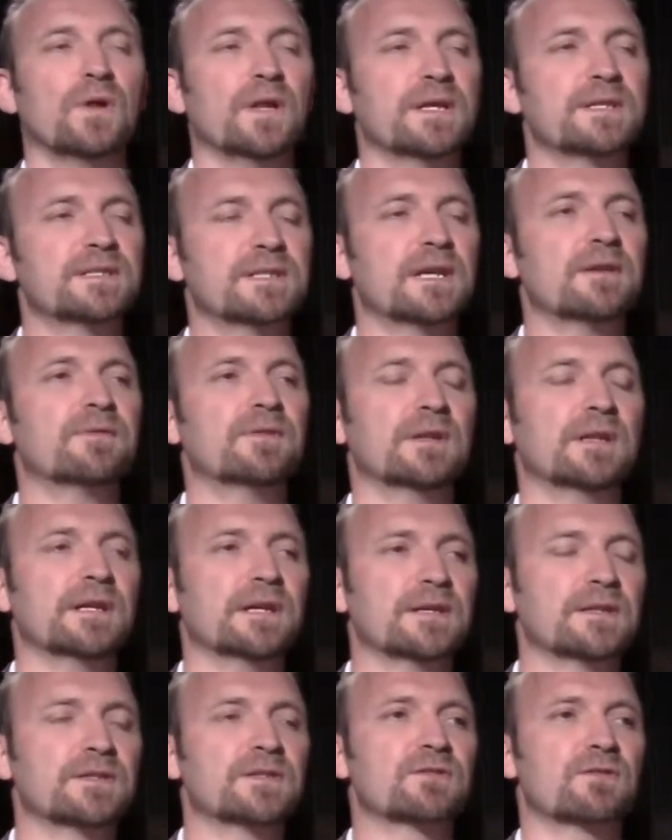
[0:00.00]
Well, it's
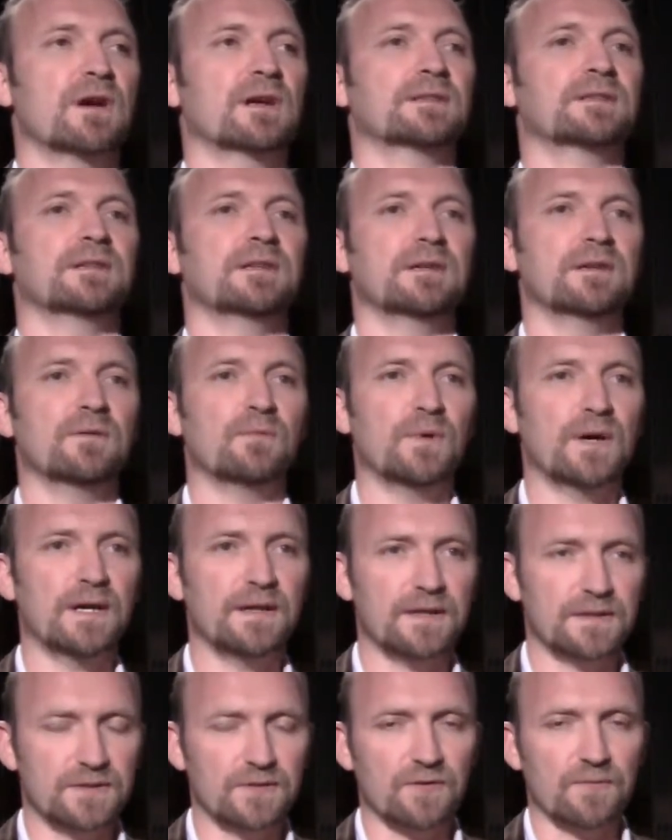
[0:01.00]
definitely constructed in a way
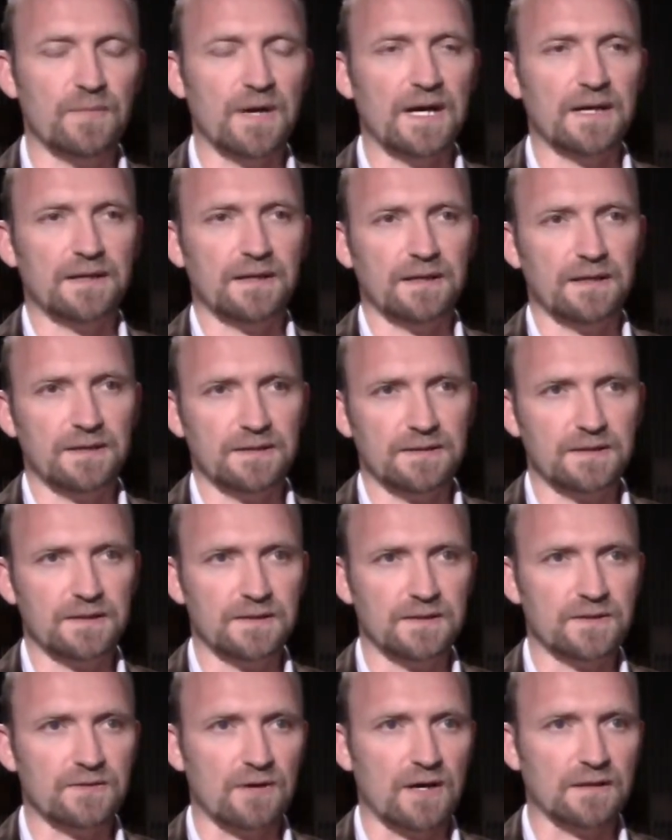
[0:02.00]
that's dramatic. It's
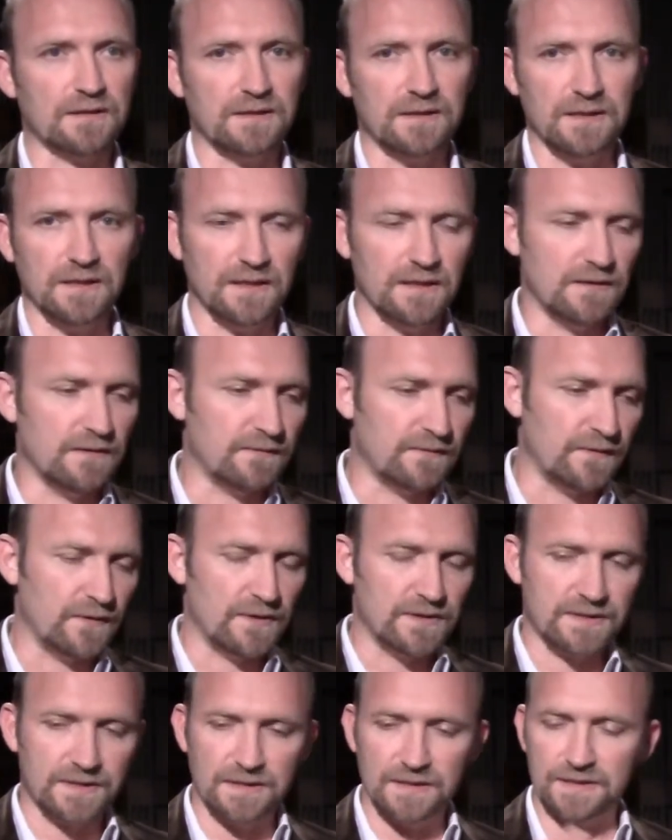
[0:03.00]
constructed in the
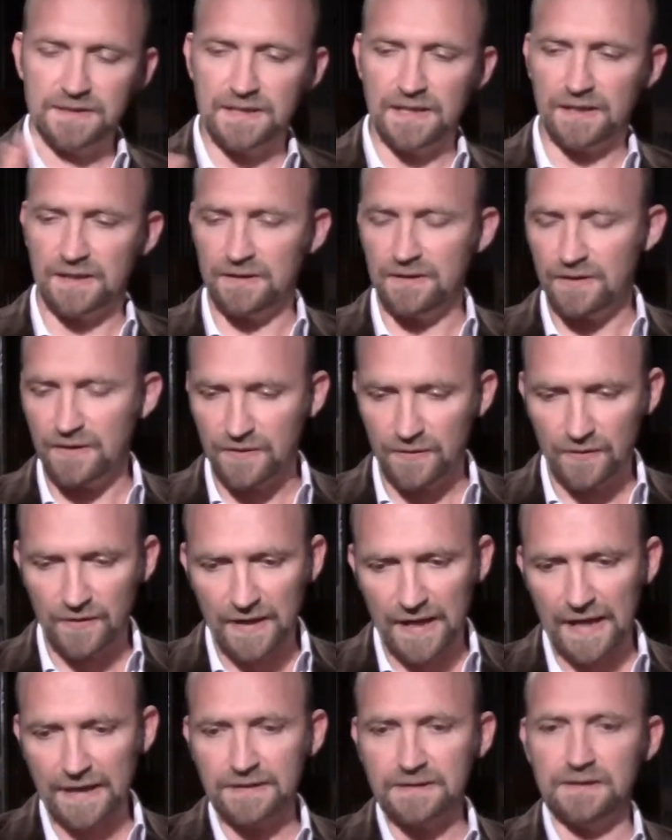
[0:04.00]
first and second and
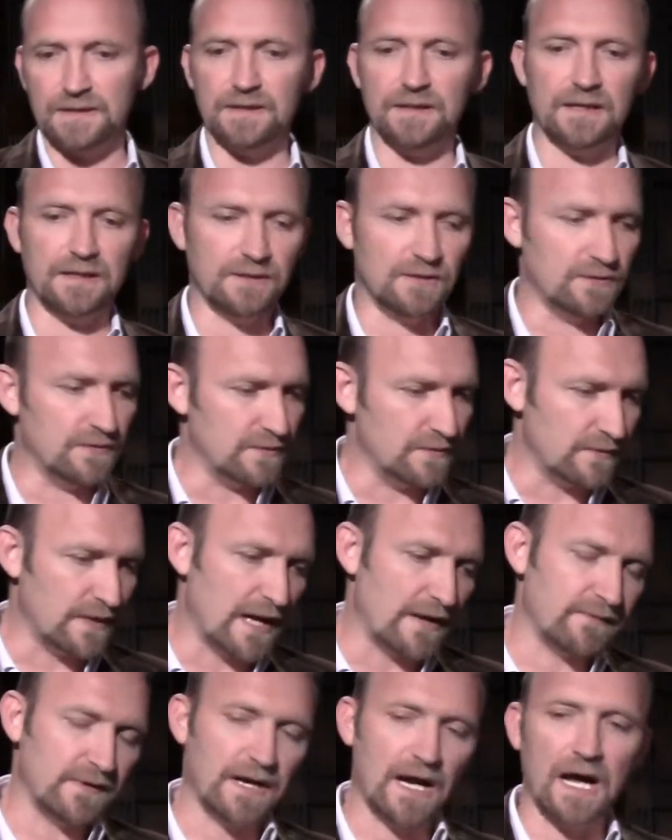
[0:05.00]
third act, and that you do
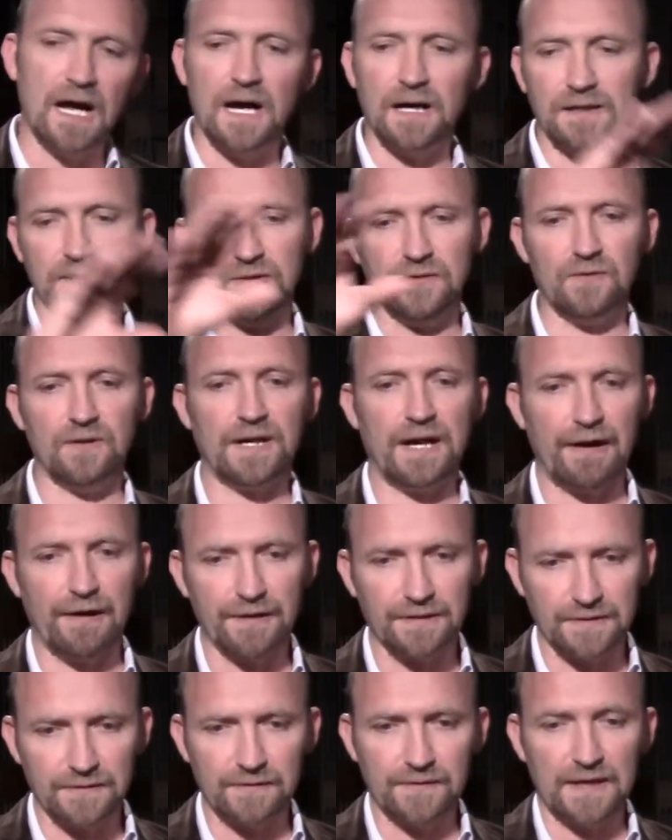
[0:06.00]
have an arc in your
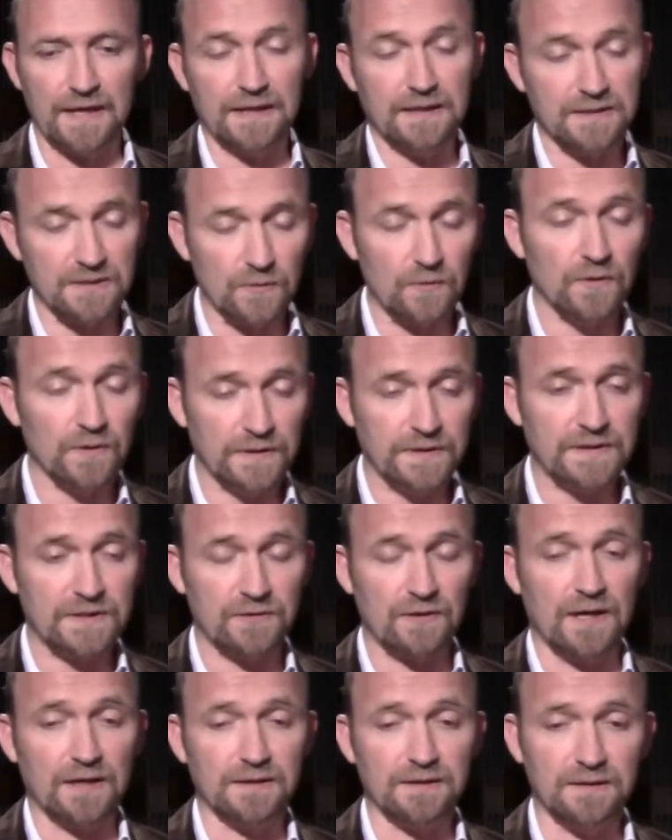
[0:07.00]
character, and that is all
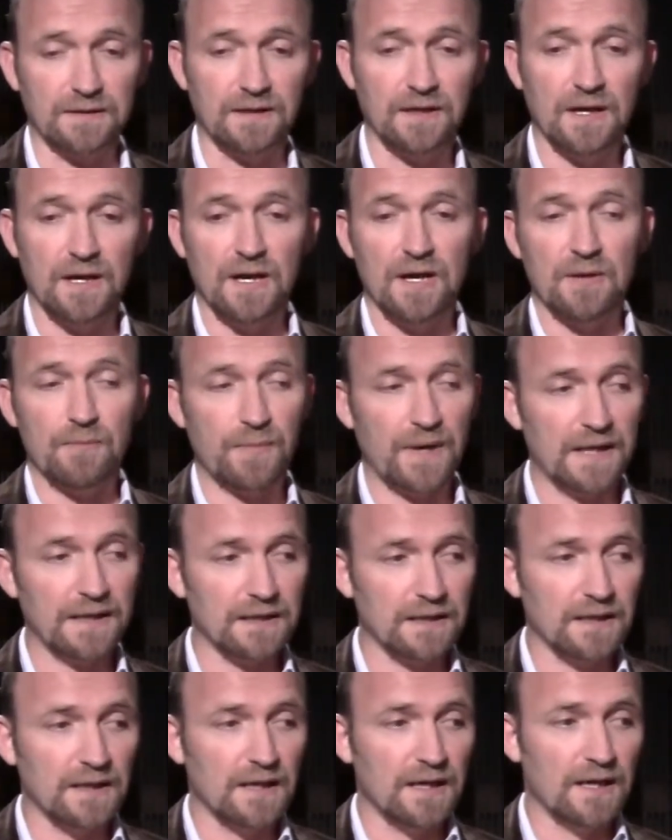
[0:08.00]
constructed.
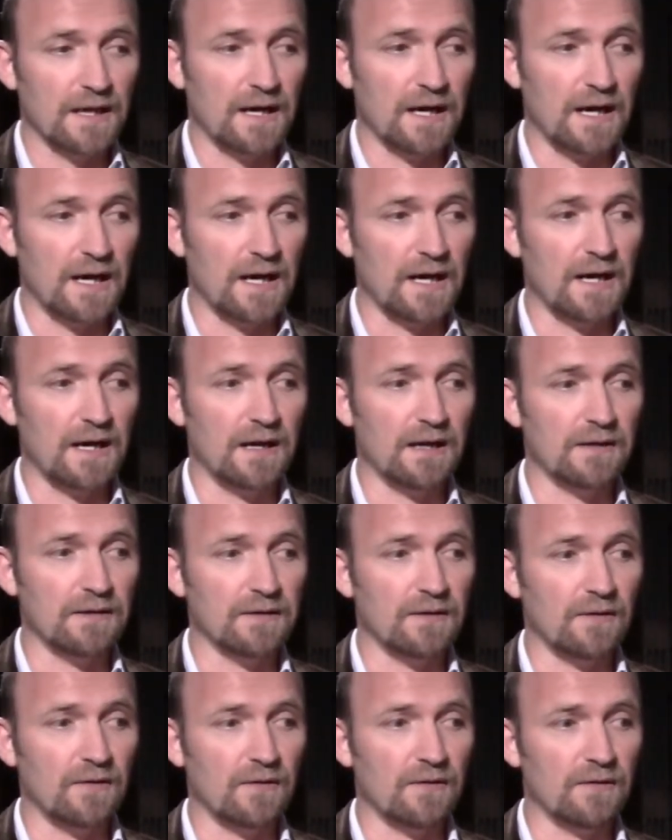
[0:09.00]
But
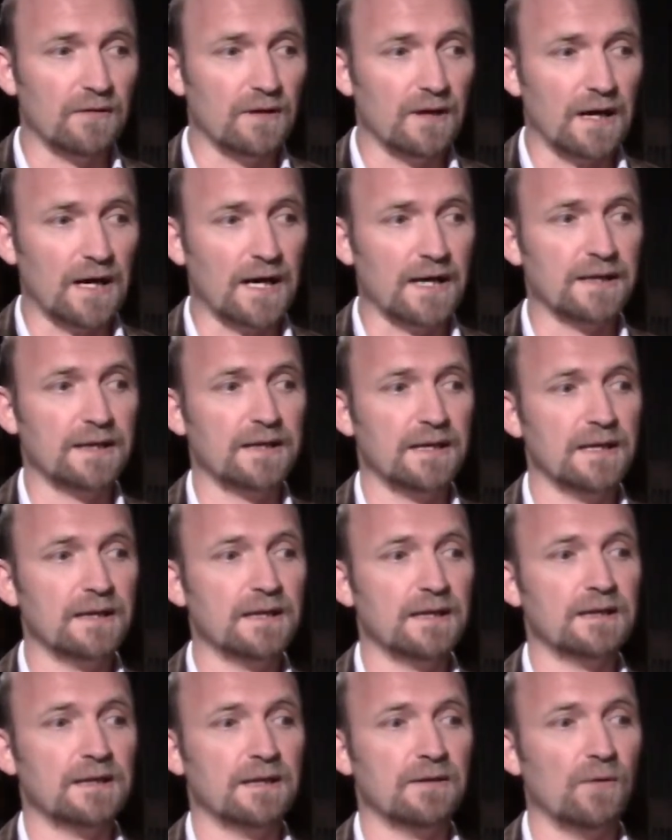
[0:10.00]
I
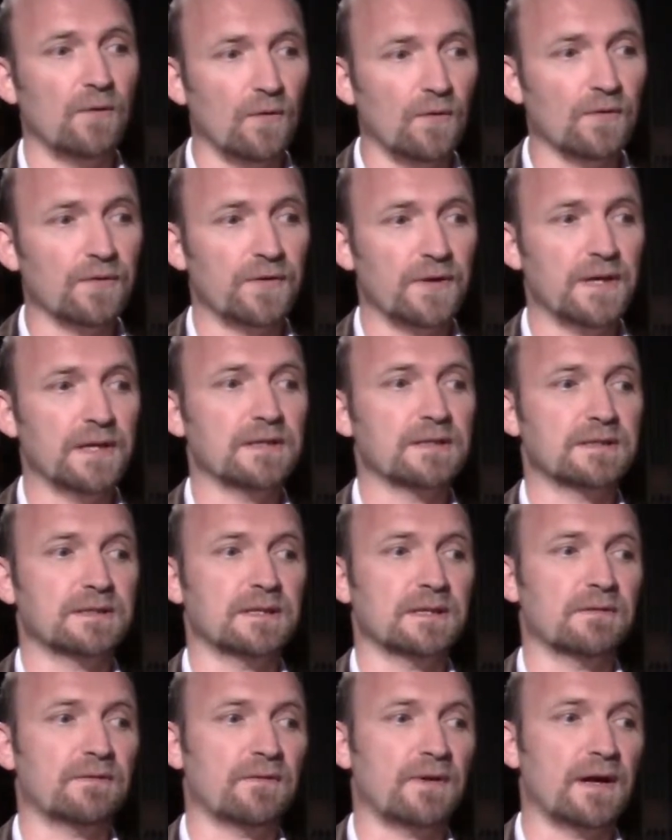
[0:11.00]
think that they're all things
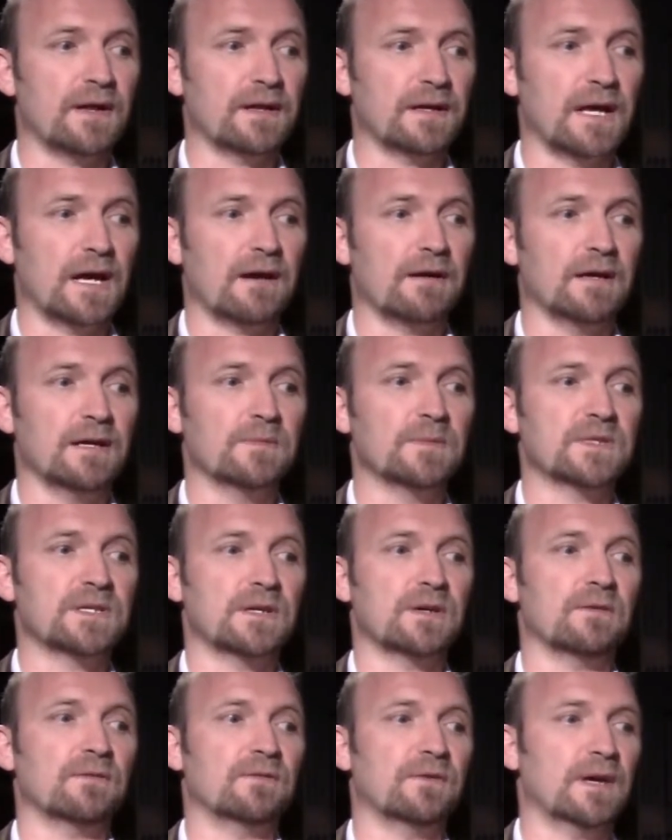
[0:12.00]
that Father Gary
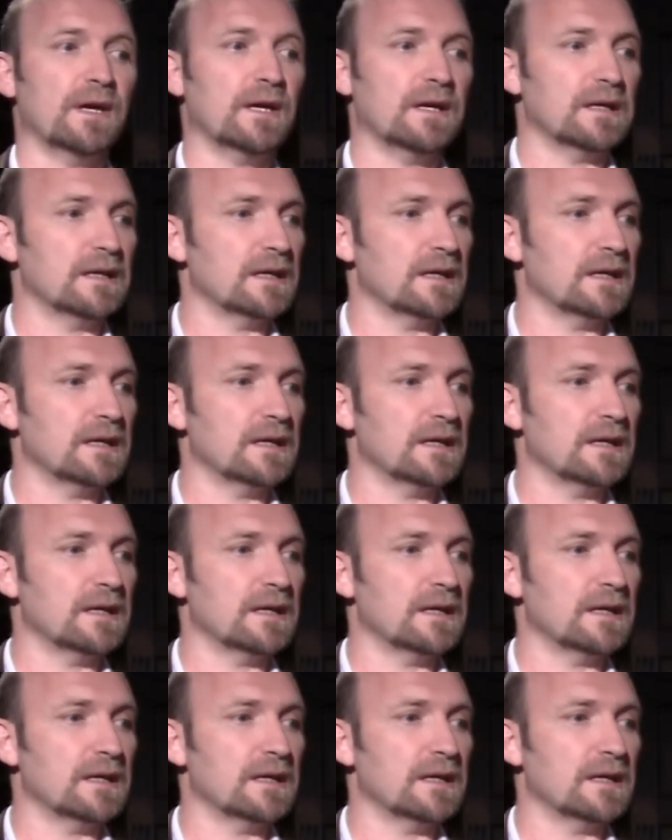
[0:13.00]
himself,